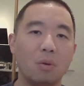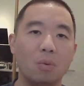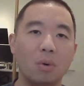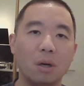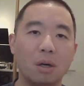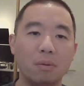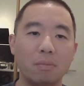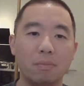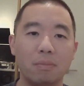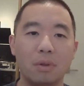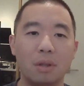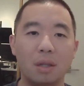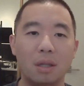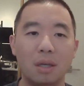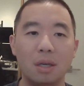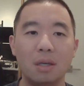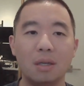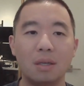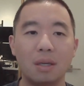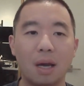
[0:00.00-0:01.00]
Well,
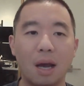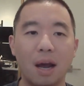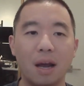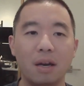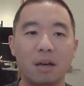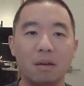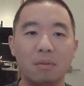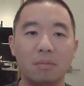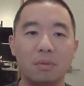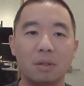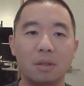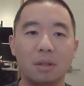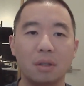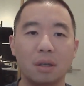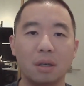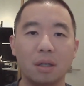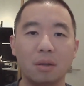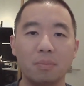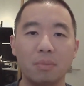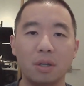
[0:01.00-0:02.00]
these
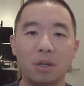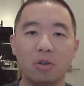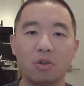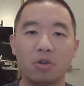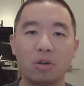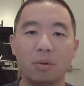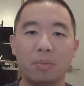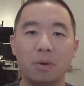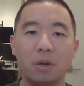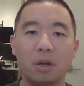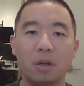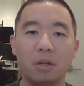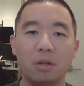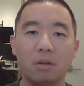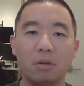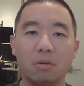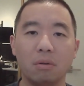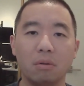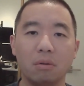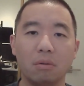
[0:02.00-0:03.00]
items can be attributed
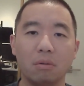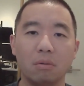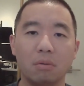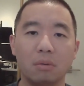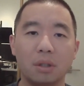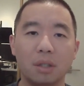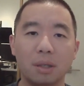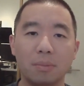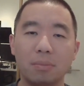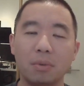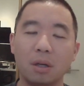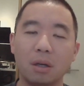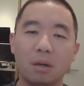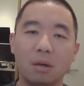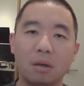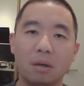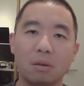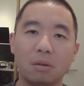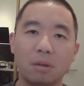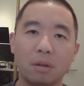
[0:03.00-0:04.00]
to something
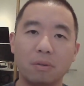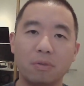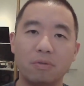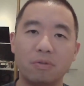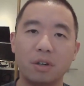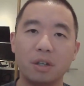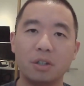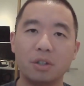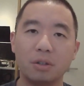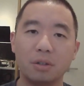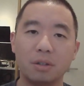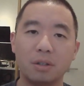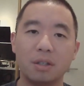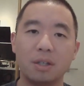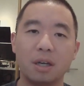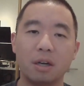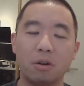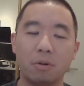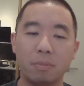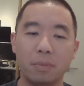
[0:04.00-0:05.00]
called differential
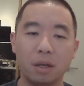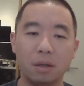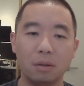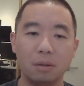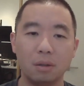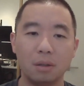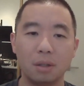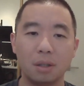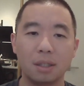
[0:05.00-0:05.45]
settlement.